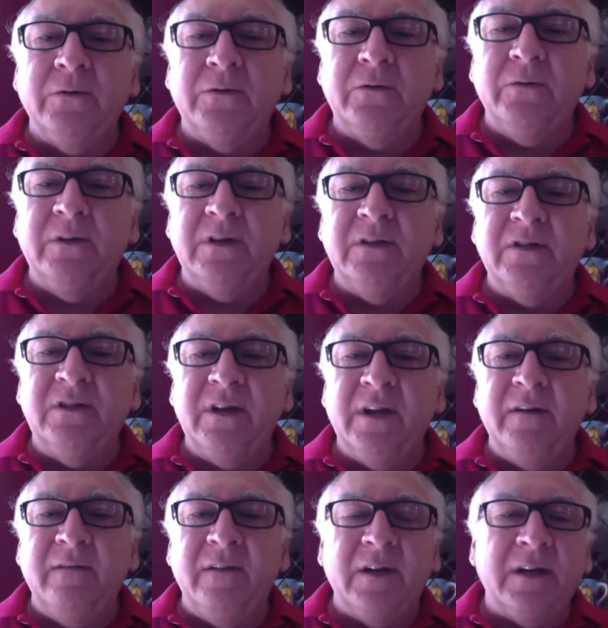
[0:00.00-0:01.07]
Therese
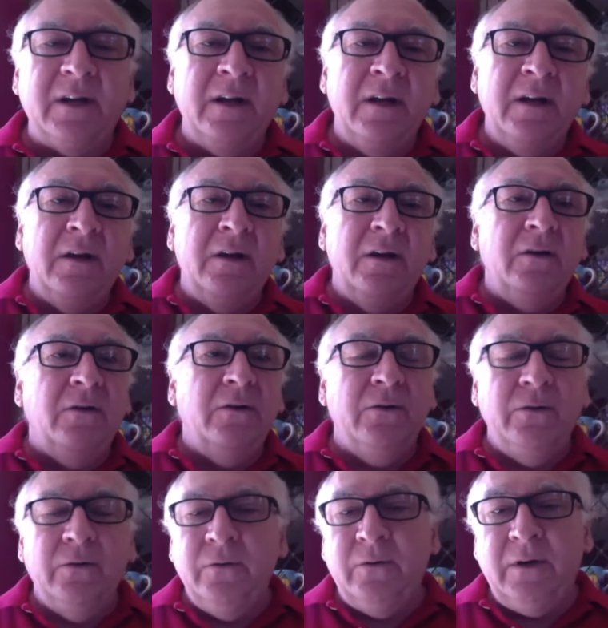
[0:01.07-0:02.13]
Janovic,
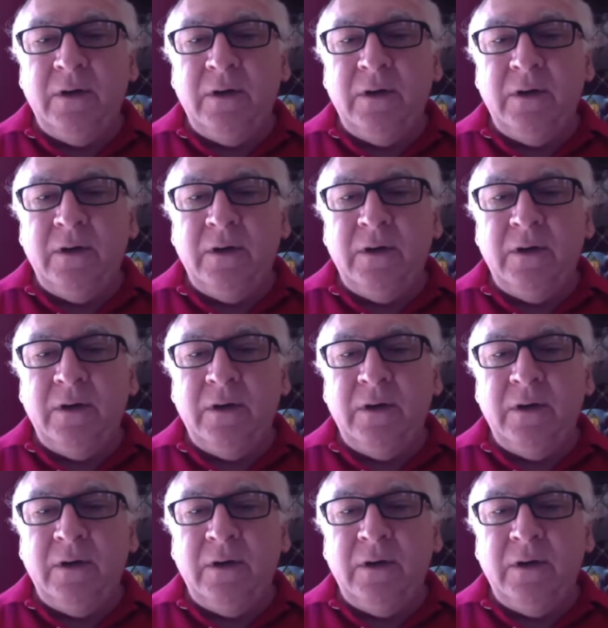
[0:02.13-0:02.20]
who,